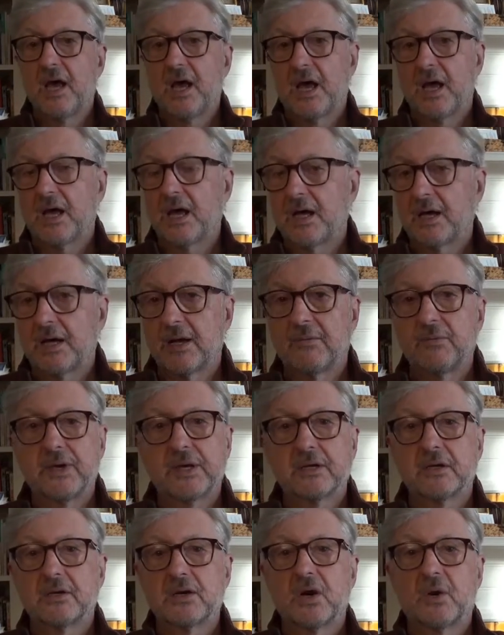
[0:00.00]
and we
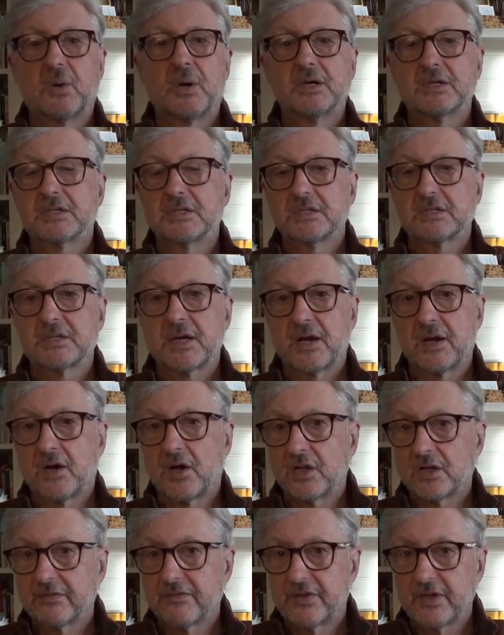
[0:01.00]
can go on to say
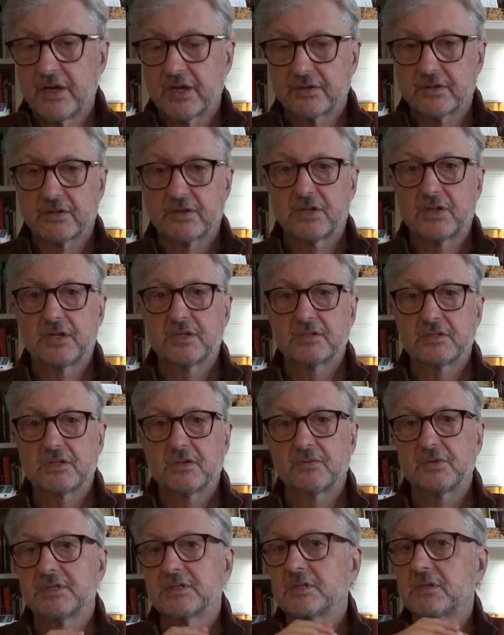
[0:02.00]
all of the other things
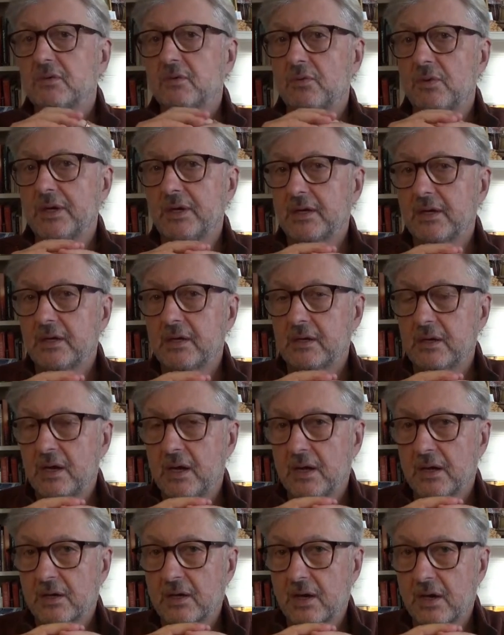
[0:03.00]
that we
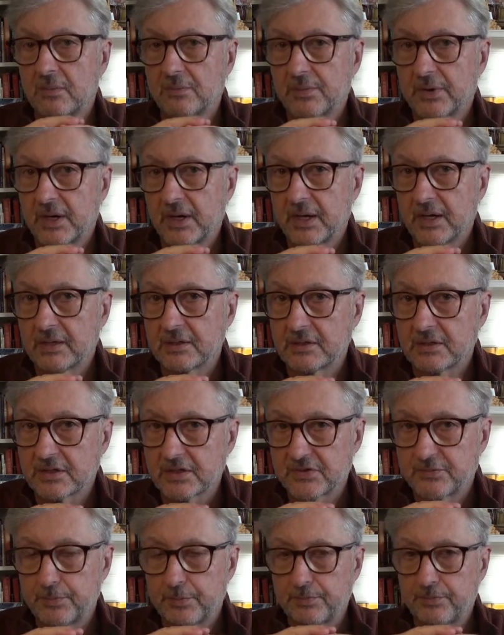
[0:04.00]
comprehend
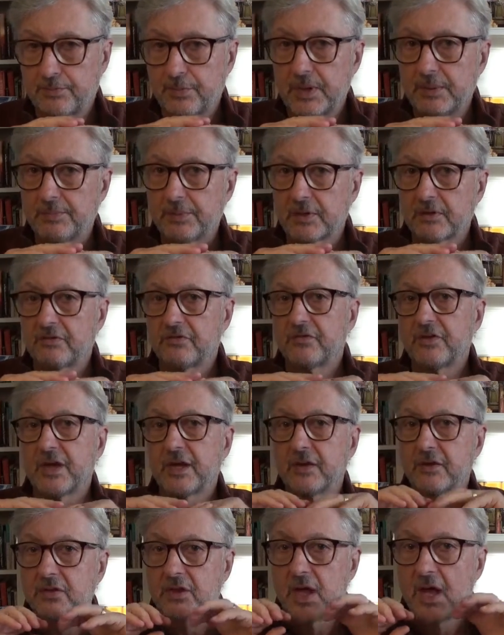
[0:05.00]
as people of
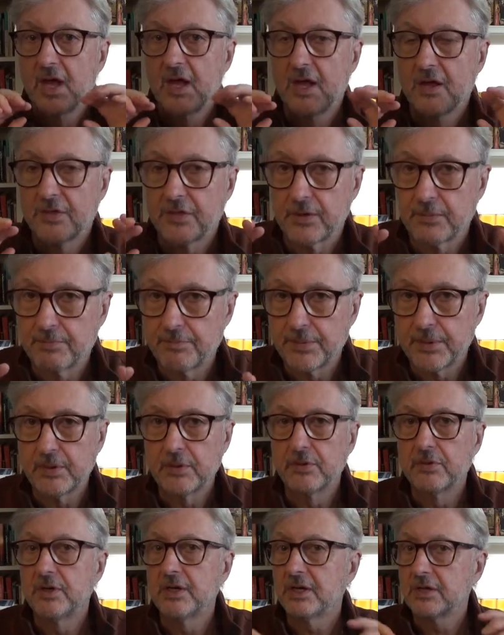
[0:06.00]
faith, the
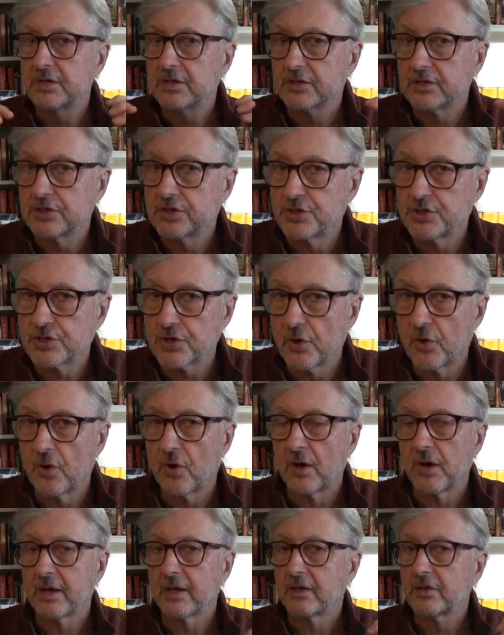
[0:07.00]
beauty, the
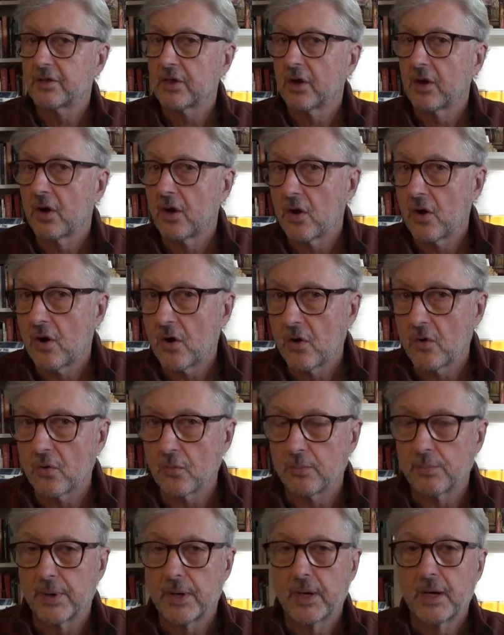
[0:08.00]
joy, the
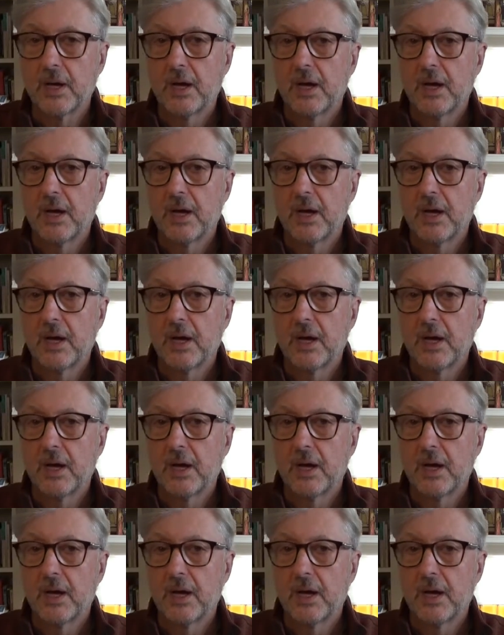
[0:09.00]
hope,